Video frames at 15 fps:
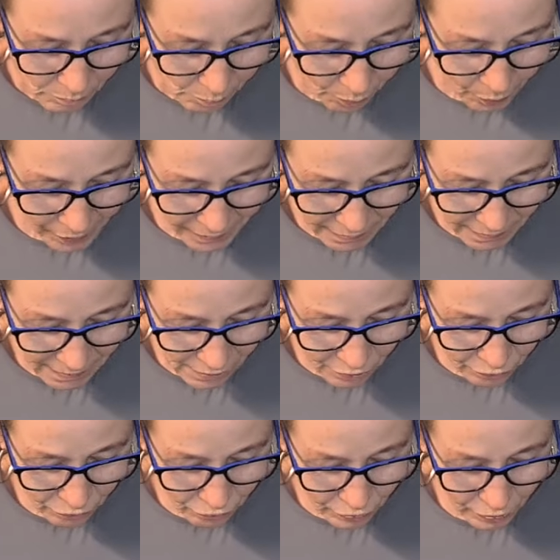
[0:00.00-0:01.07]
Bring it
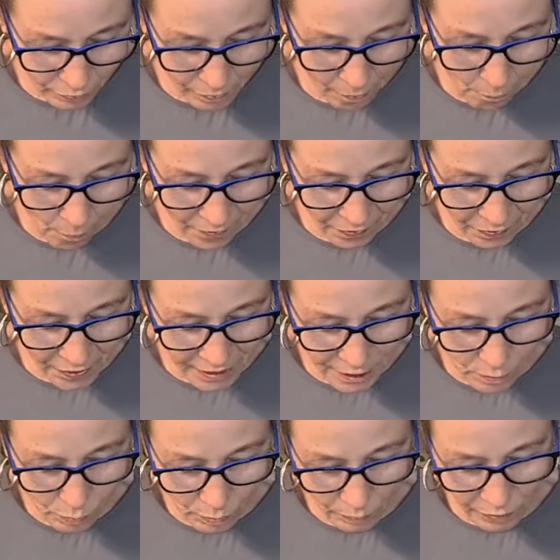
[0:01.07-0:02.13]
through, and with
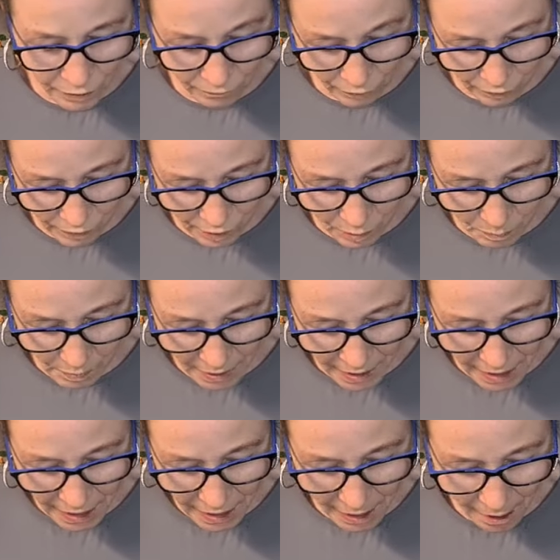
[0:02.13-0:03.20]
this one you've got
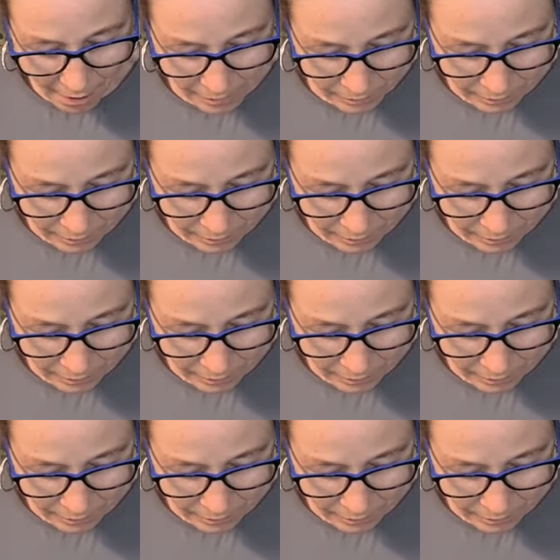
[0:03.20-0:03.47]
spare,